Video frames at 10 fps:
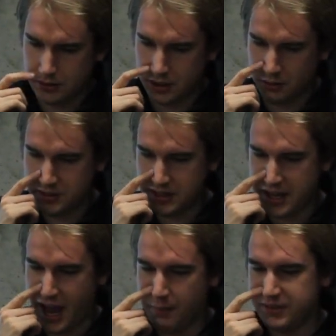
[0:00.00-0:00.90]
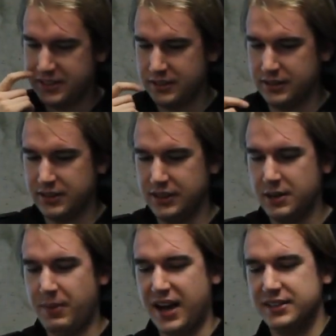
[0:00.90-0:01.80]
Deng was incaps,
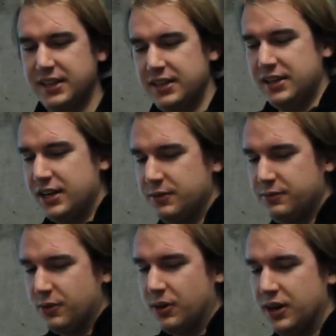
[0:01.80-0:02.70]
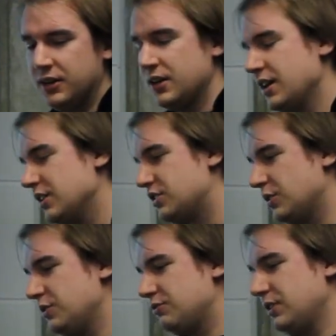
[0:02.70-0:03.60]
incapacitated in 94, so
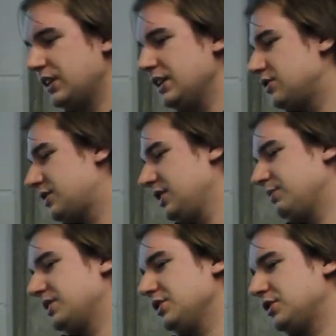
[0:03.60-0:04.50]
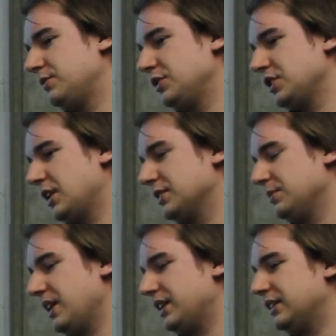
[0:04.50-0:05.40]
it was really interesting position for Jiang
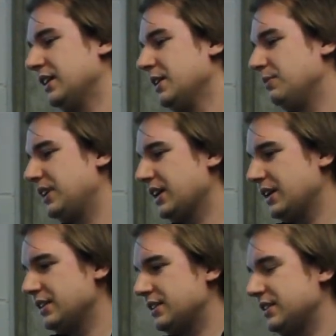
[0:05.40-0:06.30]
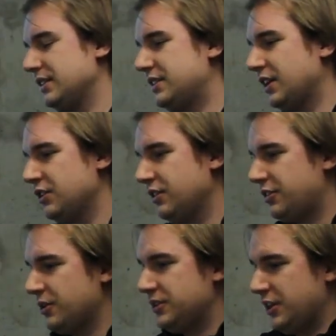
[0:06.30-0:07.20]
Zemin because it's under
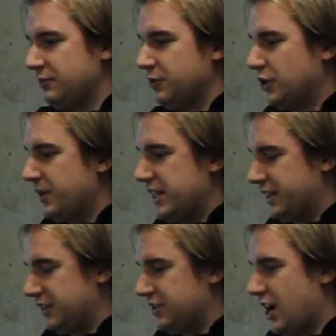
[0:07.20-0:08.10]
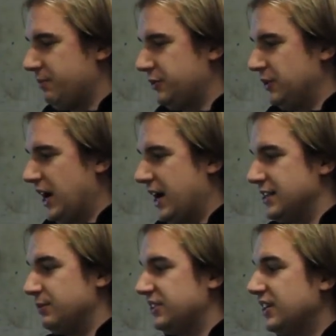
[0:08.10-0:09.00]
authoritarian rule by the top three
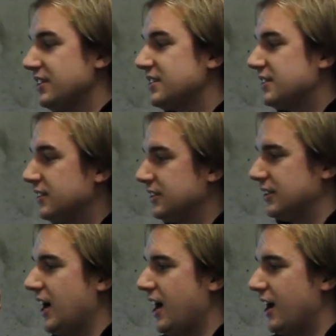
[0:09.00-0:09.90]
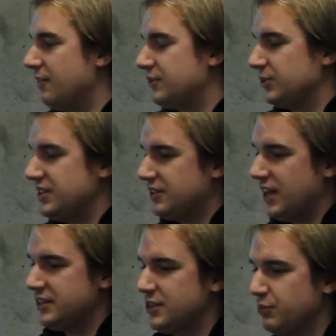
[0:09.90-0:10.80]
guys, but Deng's still alive. So he still
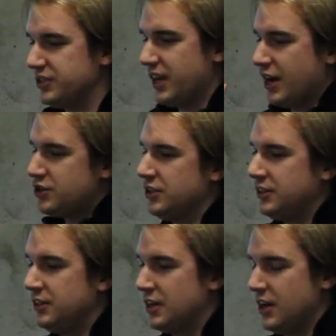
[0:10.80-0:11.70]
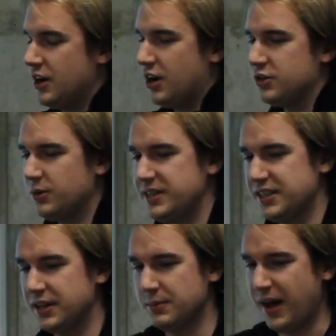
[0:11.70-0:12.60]
has this protection, although he's
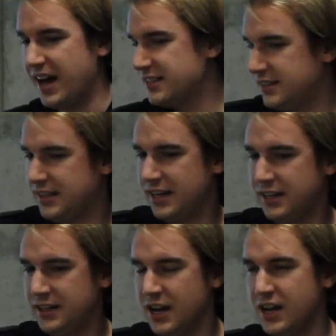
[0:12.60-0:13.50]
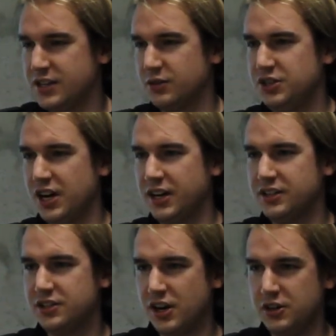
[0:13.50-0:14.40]
incapacitated, so Jiang
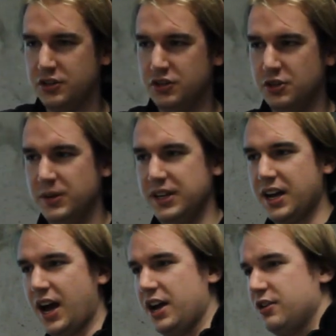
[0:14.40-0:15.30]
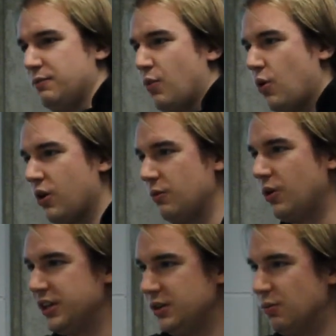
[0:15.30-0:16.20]
can start doing kind of more
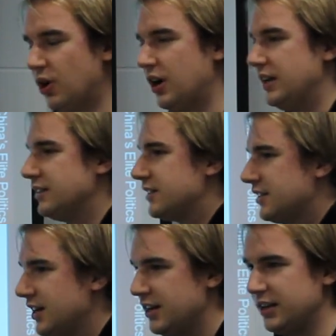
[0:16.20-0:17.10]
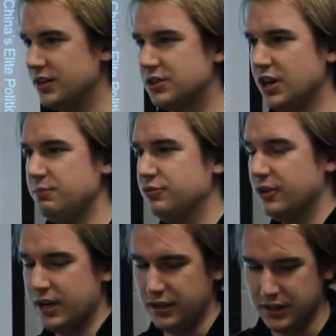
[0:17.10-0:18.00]
what he wants. He can start
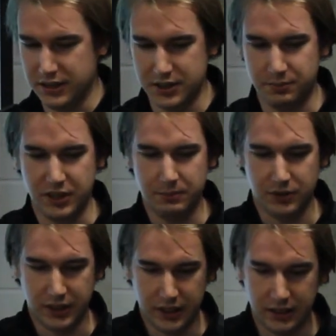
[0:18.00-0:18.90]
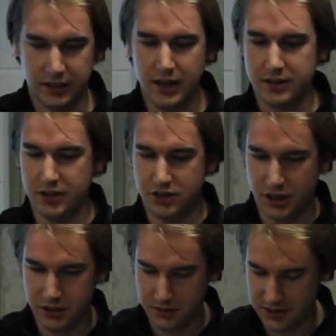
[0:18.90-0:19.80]
bringing in his people in. Then
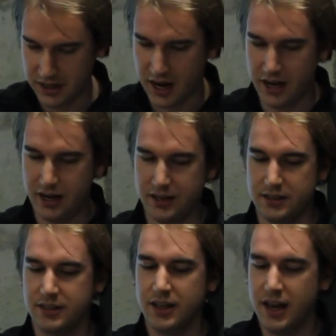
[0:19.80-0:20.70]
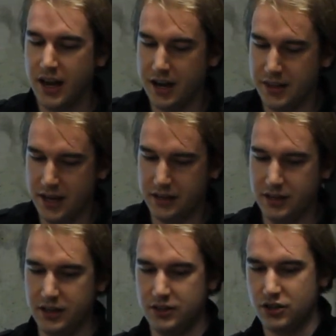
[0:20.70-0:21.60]
Chen Yun's dies, and then
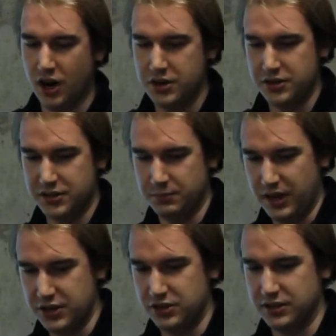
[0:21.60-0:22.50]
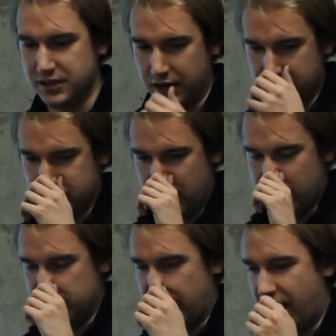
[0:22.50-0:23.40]
he charges the Beijing
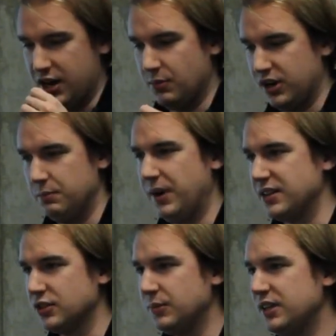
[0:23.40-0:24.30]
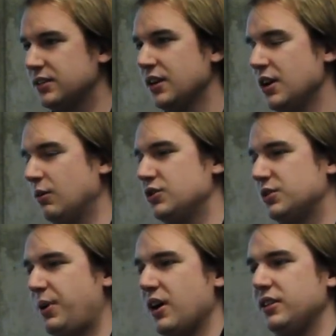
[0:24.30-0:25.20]
secretary they had him on embezzlement, which is
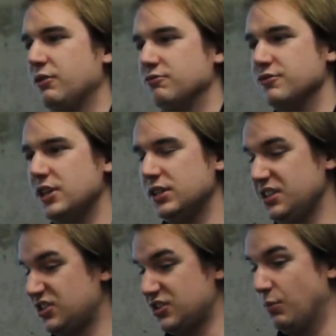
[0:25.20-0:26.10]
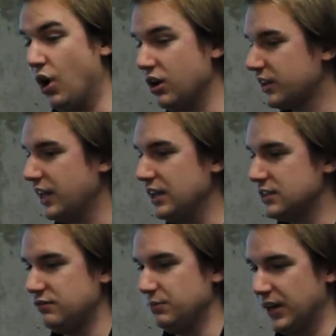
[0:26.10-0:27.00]
apparently a really small
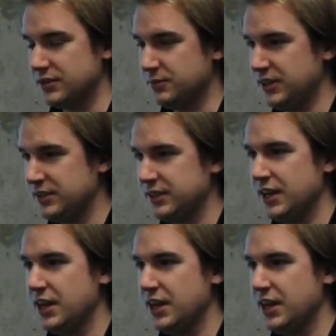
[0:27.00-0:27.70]
case of embezzlement,